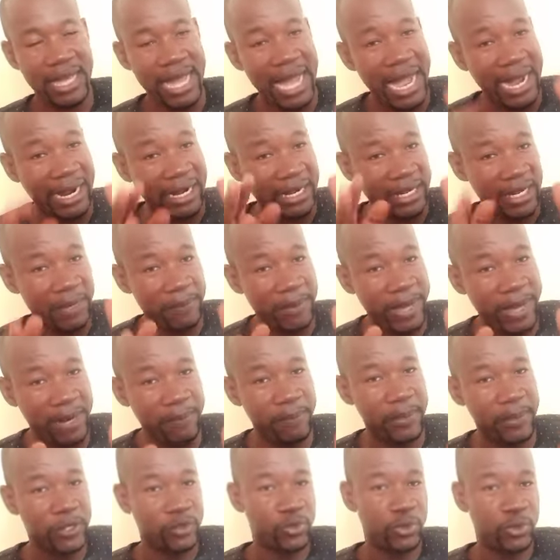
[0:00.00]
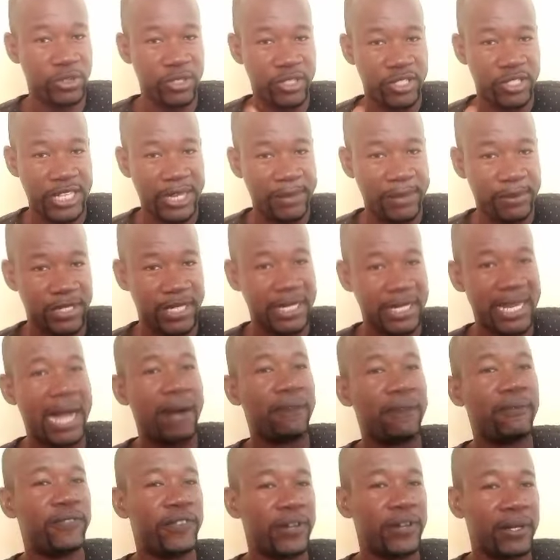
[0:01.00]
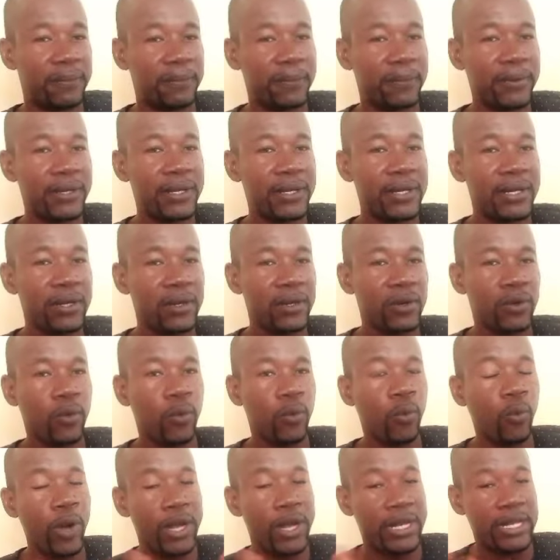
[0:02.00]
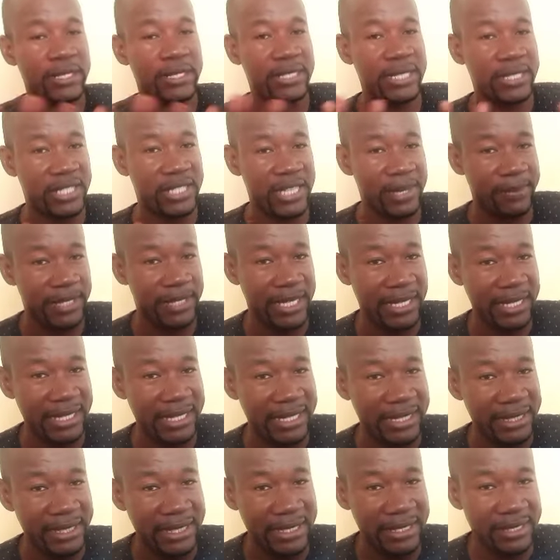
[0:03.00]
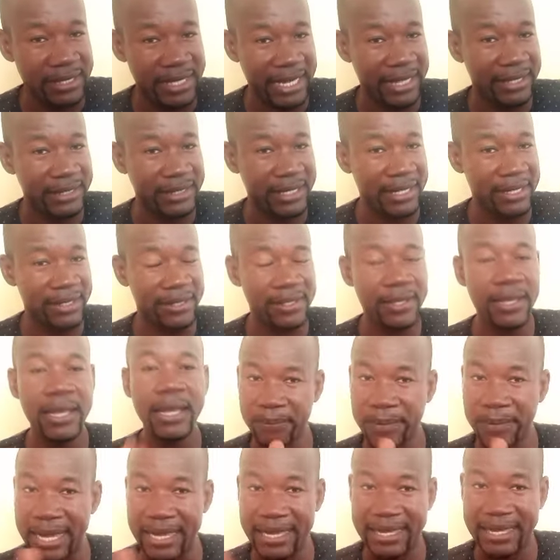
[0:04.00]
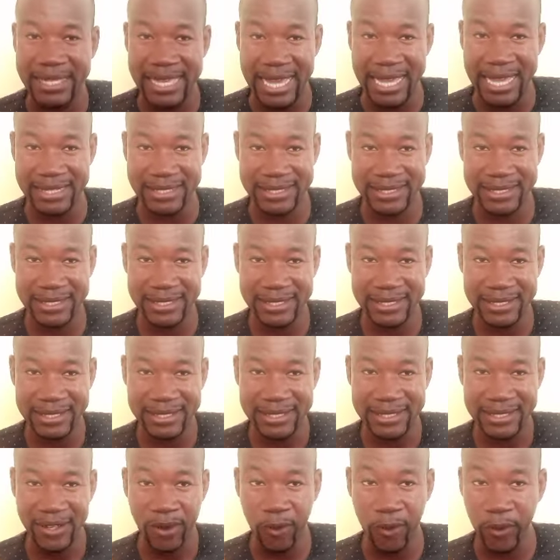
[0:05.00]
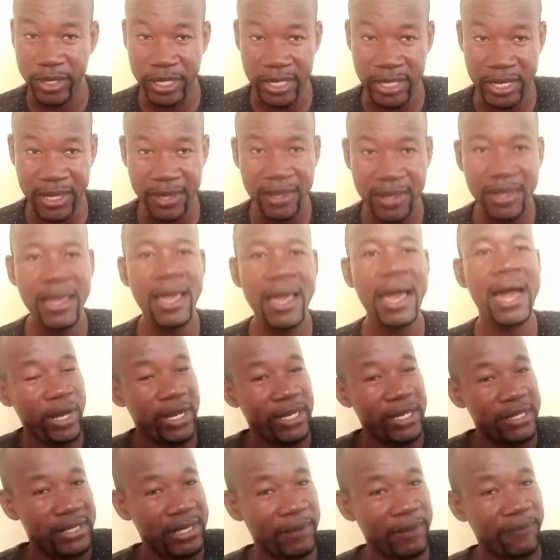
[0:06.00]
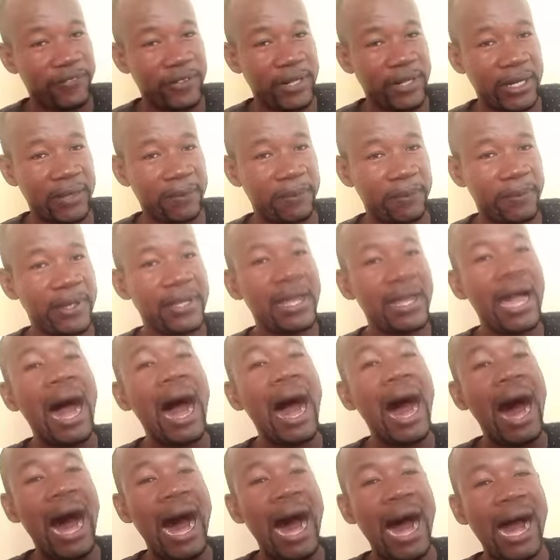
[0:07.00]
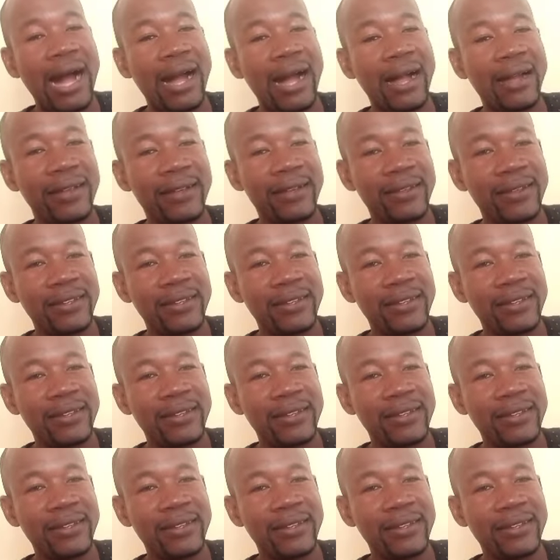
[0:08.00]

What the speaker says: Agreement between subject and verb. What is the subject in this sentence? My cat. Okay? What is the verb? Are.